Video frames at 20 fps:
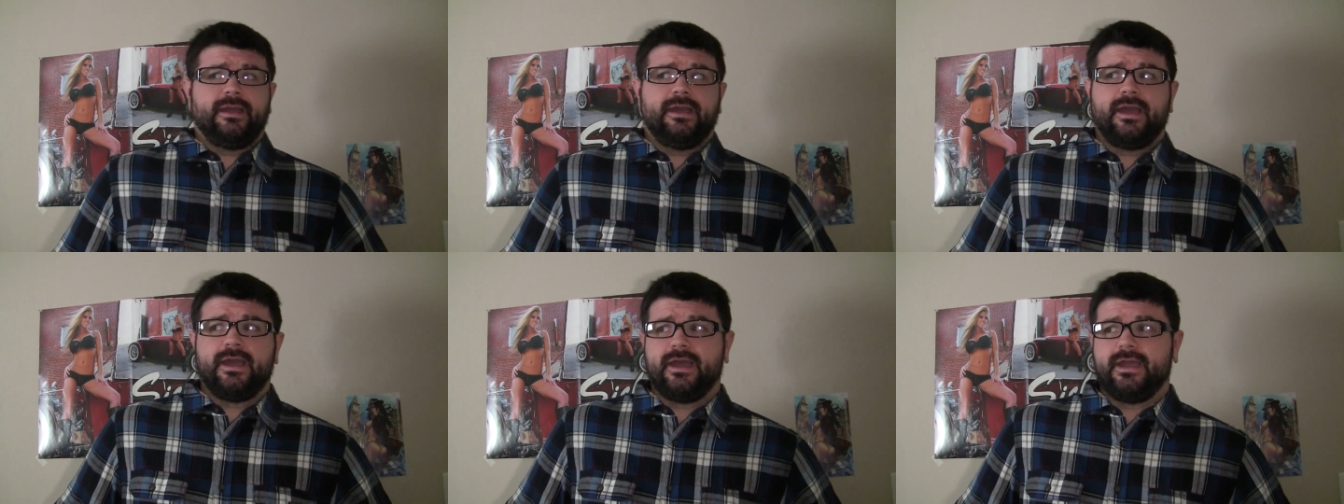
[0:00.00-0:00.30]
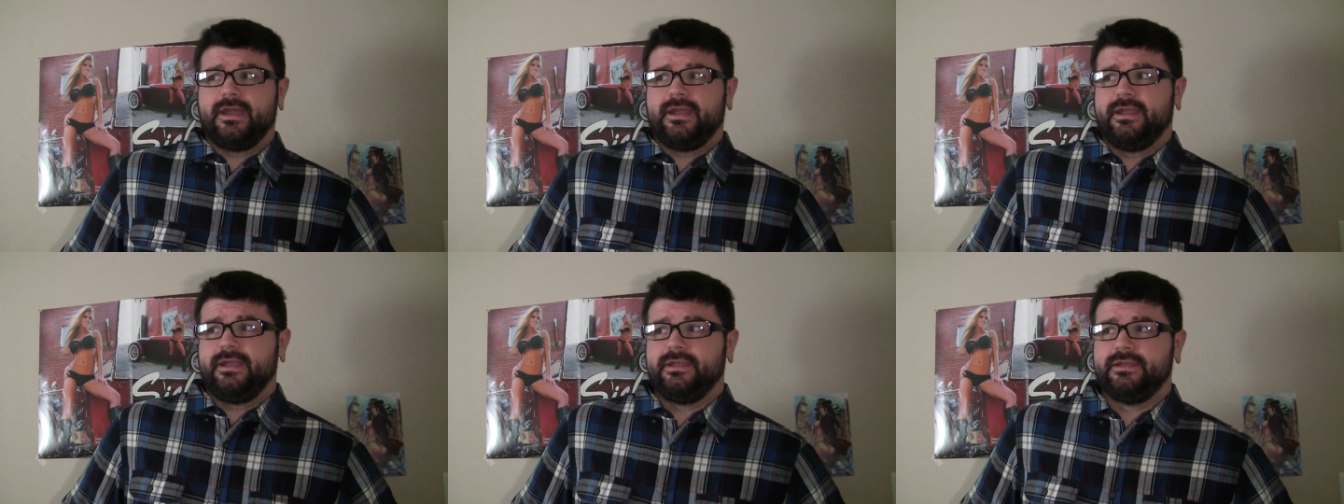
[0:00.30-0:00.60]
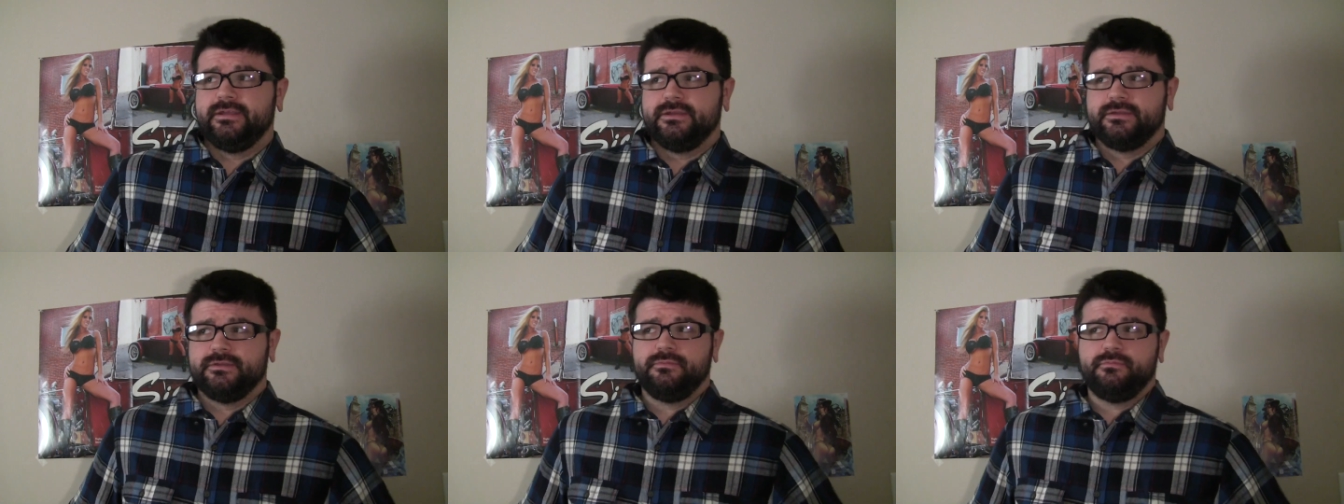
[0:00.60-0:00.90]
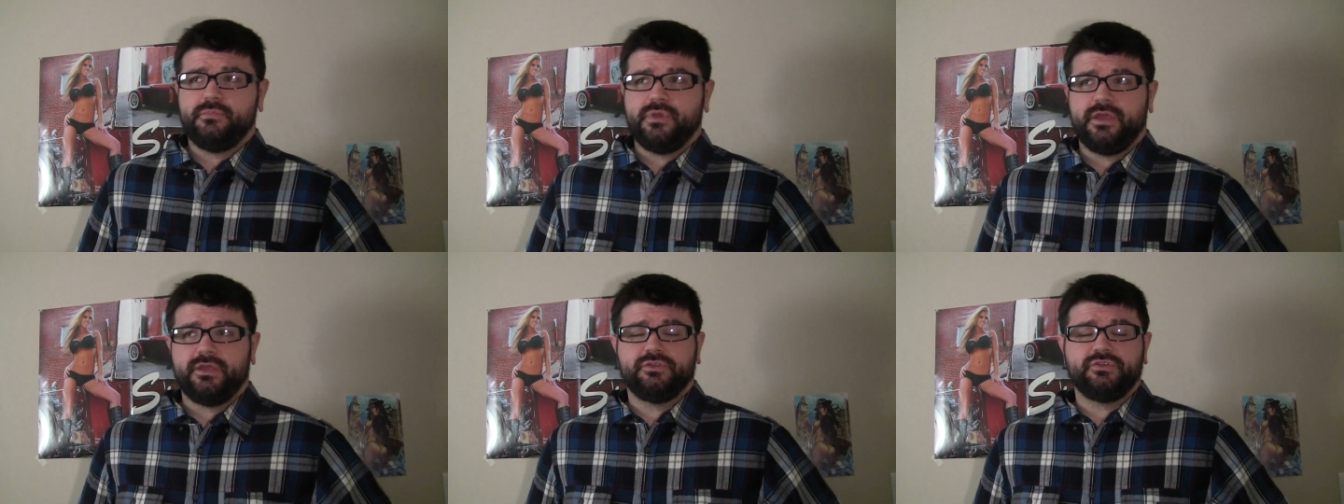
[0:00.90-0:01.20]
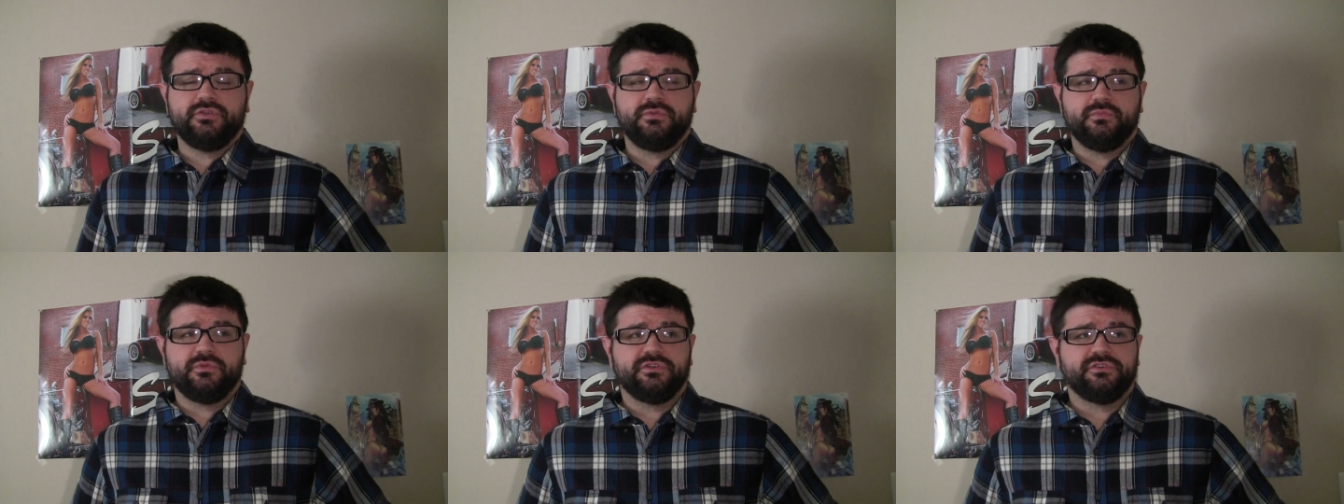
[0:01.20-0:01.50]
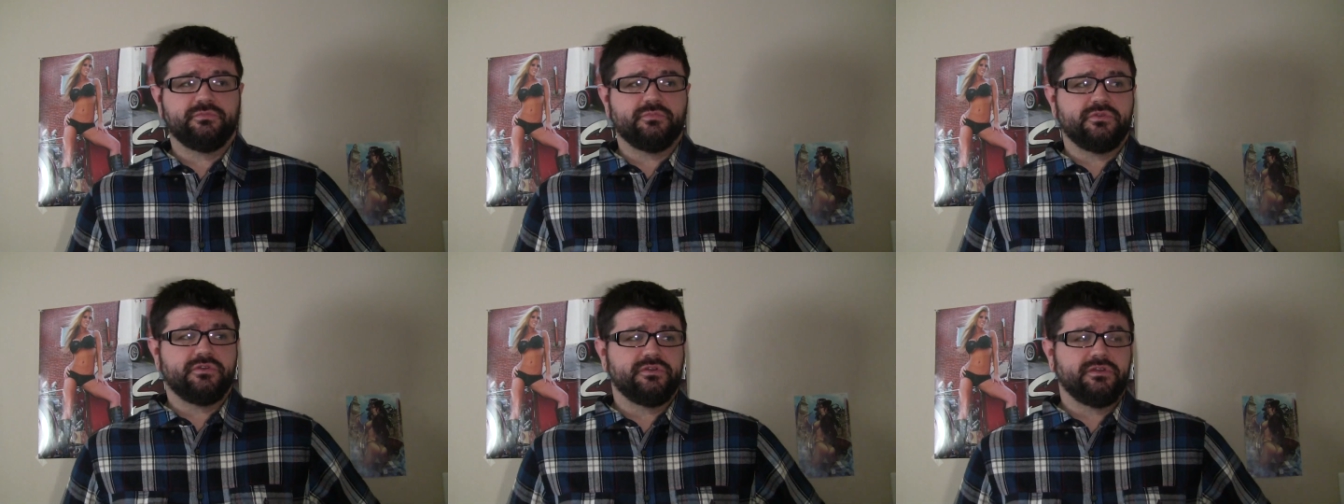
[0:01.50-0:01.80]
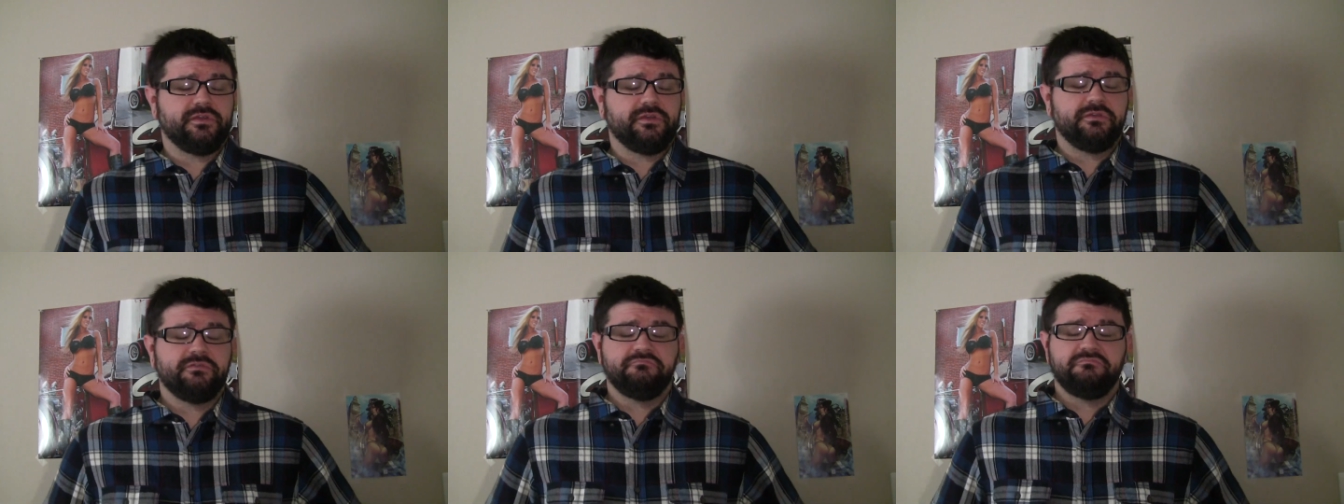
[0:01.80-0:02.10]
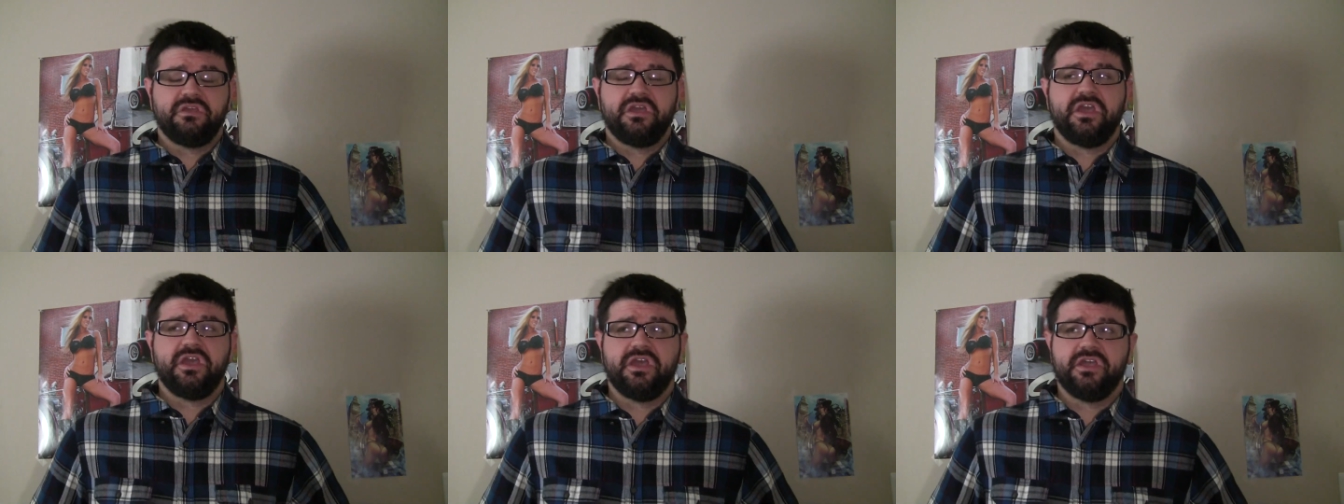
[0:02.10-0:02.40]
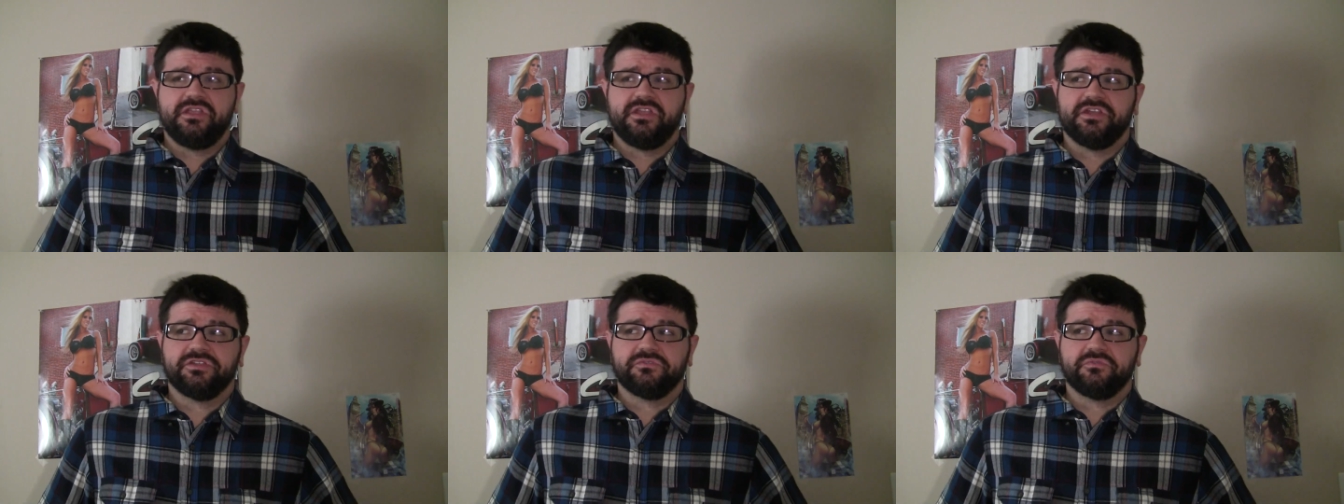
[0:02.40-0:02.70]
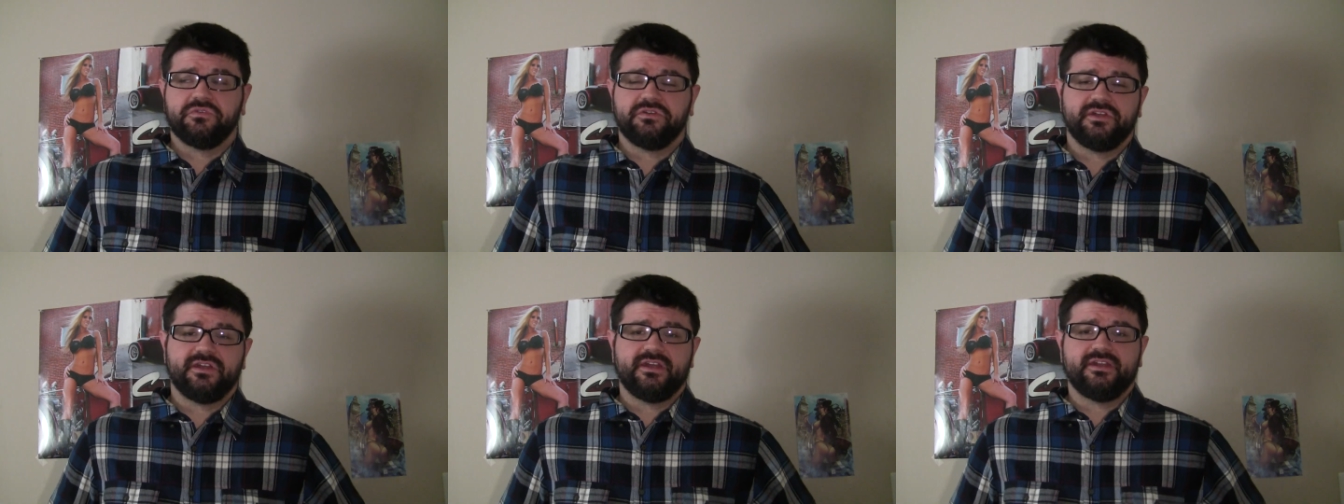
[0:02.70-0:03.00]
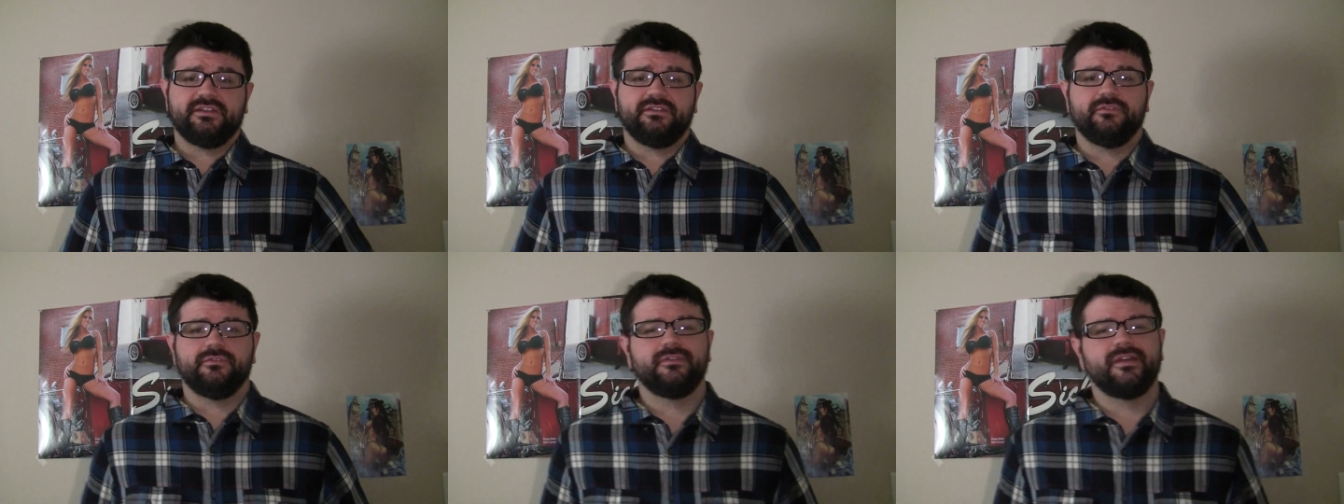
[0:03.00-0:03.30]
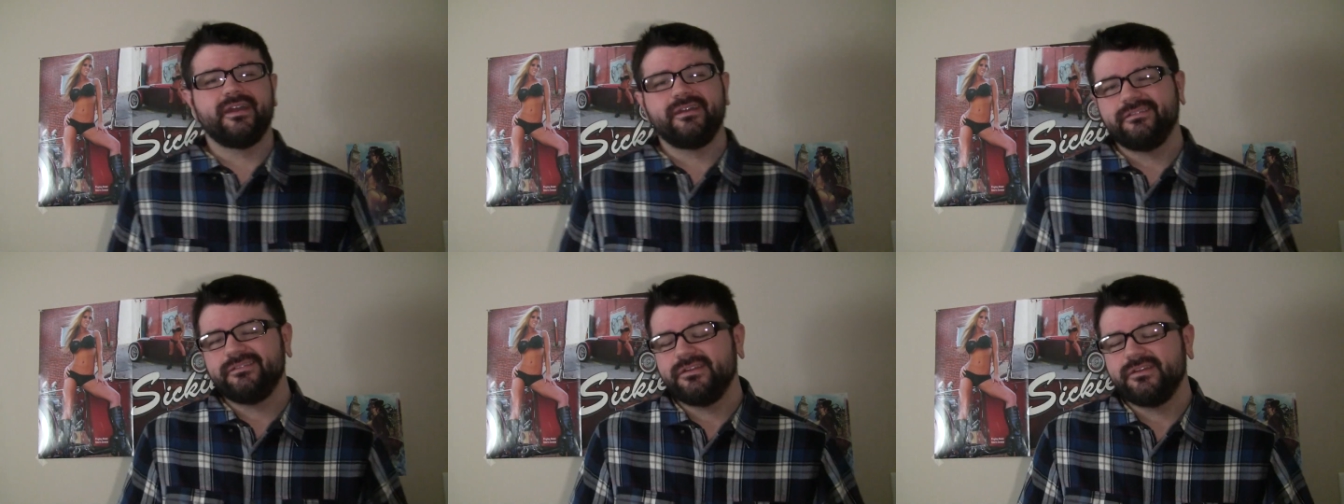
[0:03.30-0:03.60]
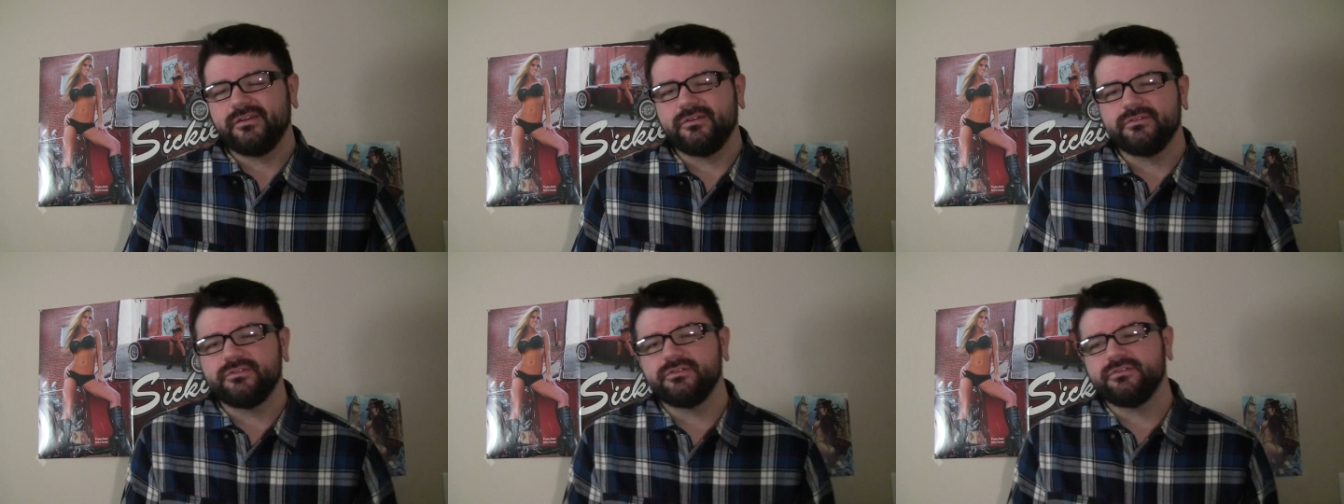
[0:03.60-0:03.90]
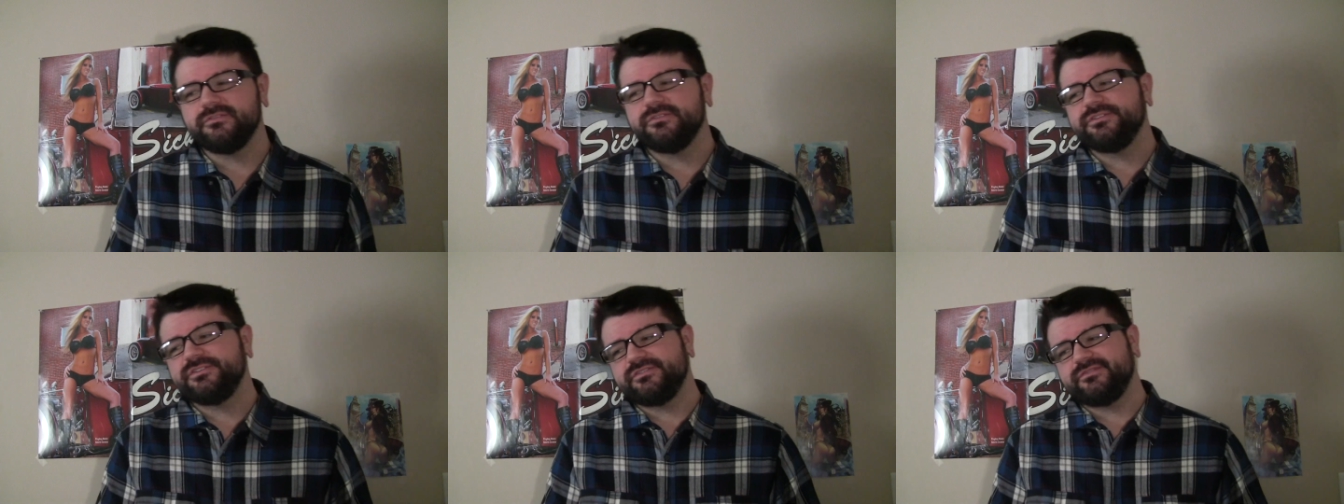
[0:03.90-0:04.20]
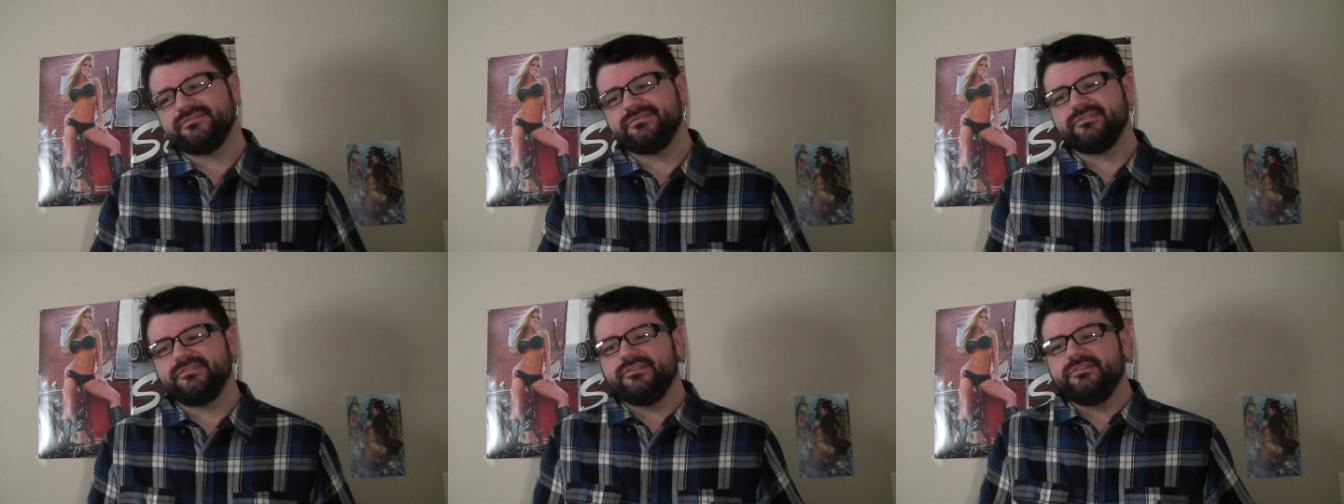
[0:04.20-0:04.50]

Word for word: I make too much money, and that's what I do. I, no, dude, just